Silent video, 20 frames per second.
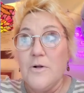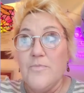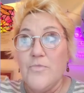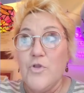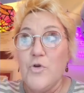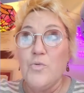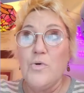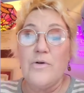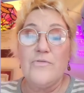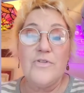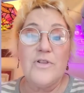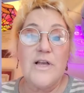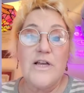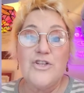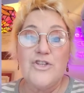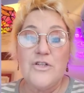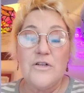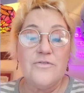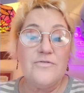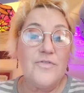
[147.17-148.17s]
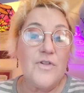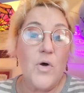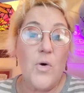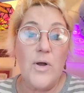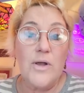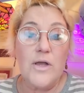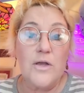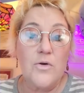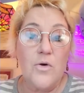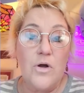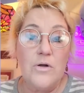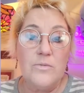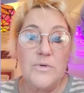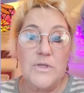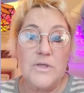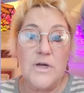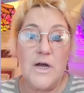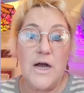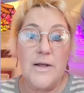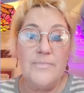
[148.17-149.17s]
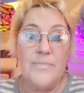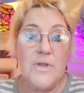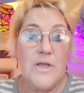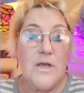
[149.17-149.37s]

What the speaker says: through revelation of flowing and going with God,